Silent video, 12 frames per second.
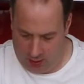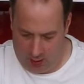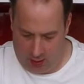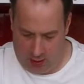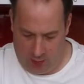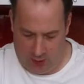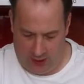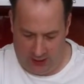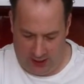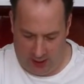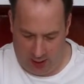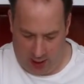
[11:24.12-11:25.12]
Now you want to
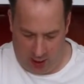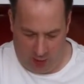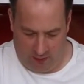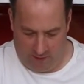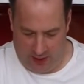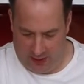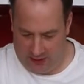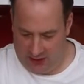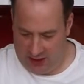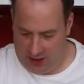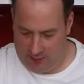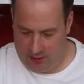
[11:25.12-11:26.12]
take a note of where the
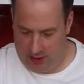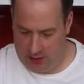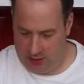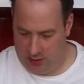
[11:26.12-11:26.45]
seam is.